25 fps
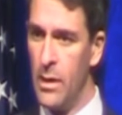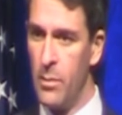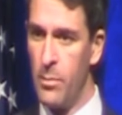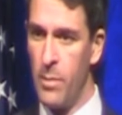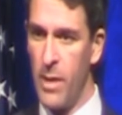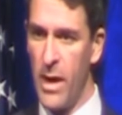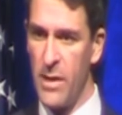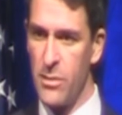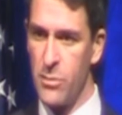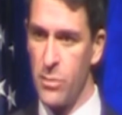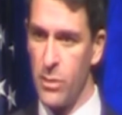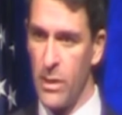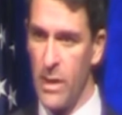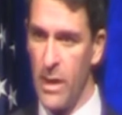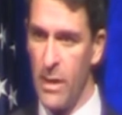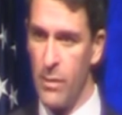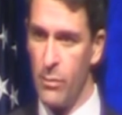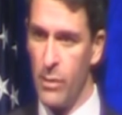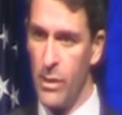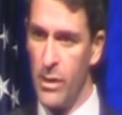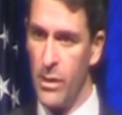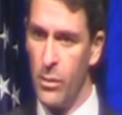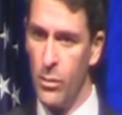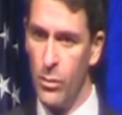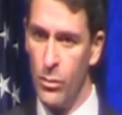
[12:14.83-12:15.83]
Patrick
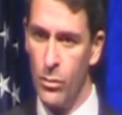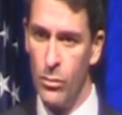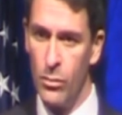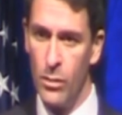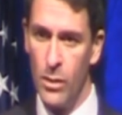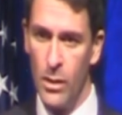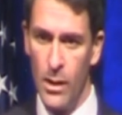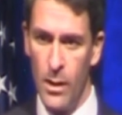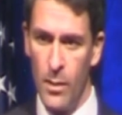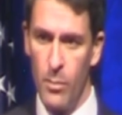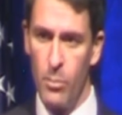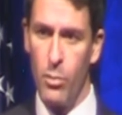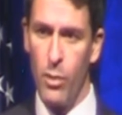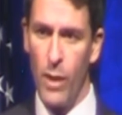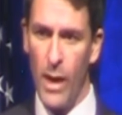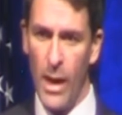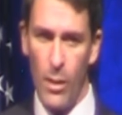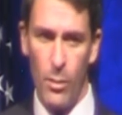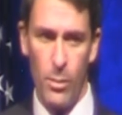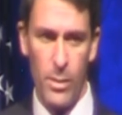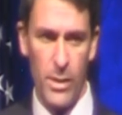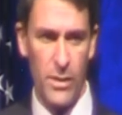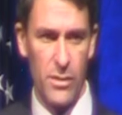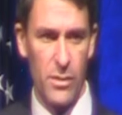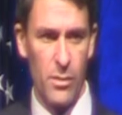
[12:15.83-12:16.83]
Henry, who
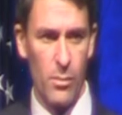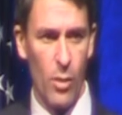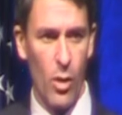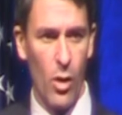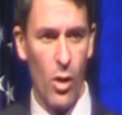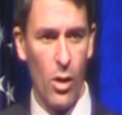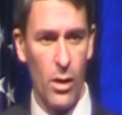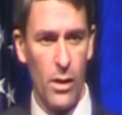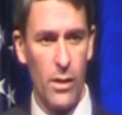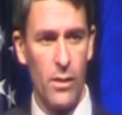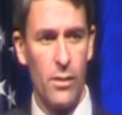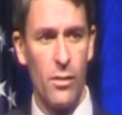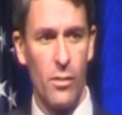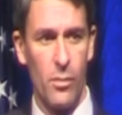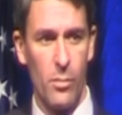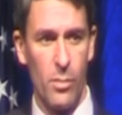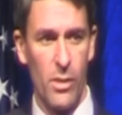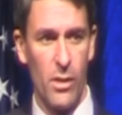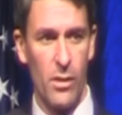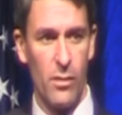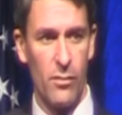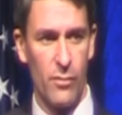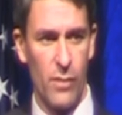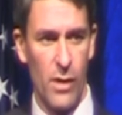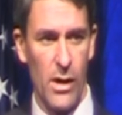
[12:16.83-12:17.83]
browbeat them all into the
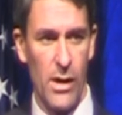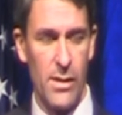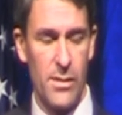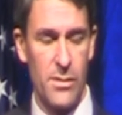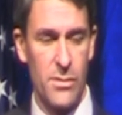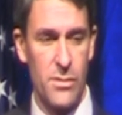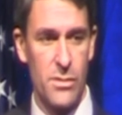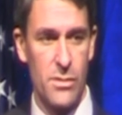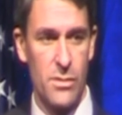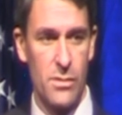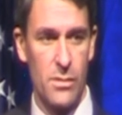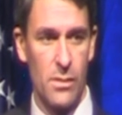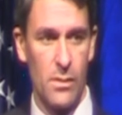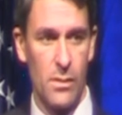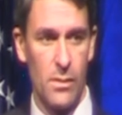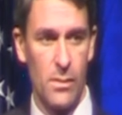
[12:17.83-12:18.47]
Bill of Rights.